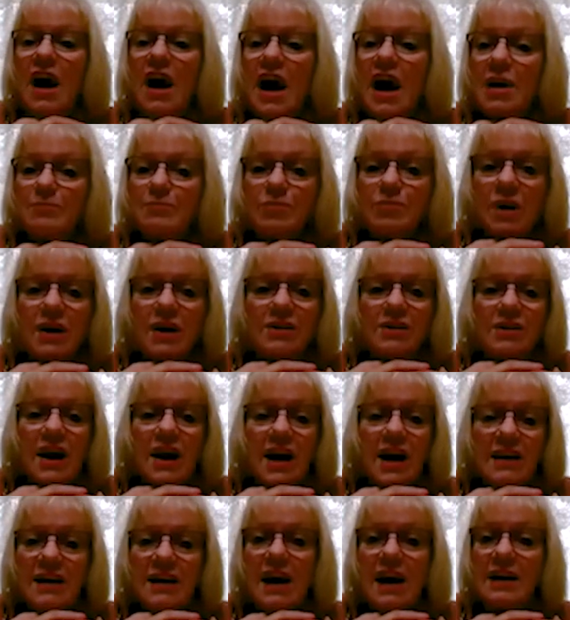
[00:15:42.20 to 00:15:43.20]
a blood
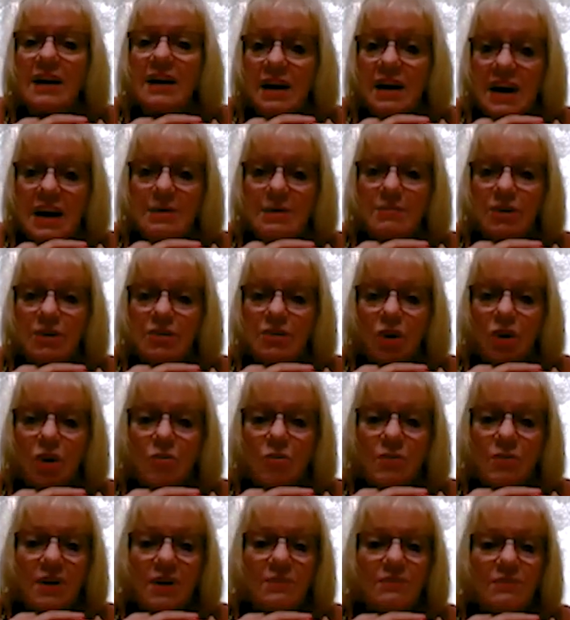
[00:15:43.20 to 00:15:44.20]
lead and a
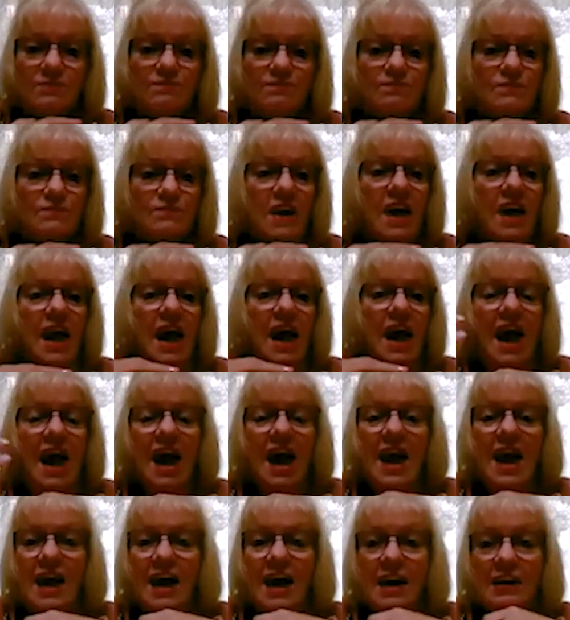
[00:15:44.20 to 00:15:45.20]
hemoglobin,
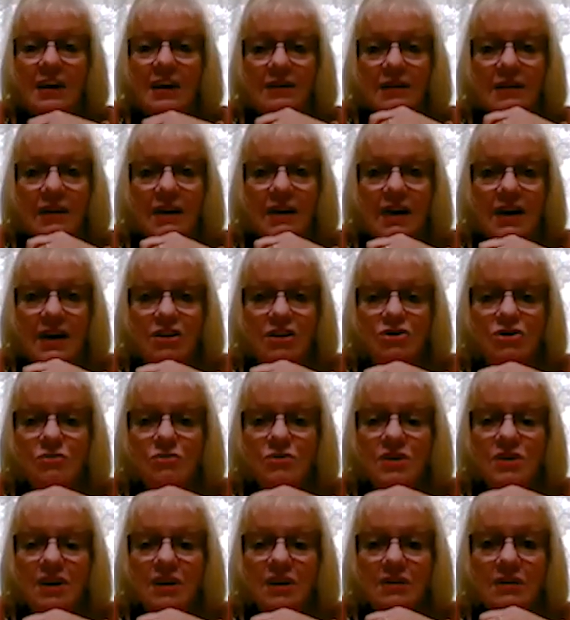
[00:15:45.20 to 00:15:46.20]
and you
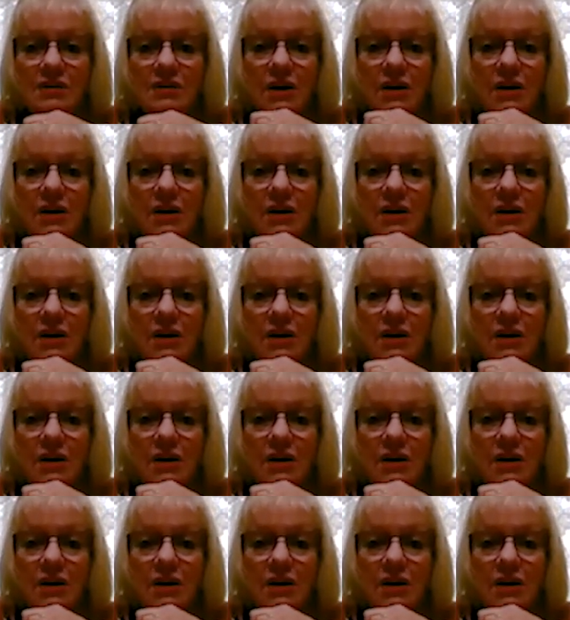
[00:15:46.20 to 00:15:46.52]
can,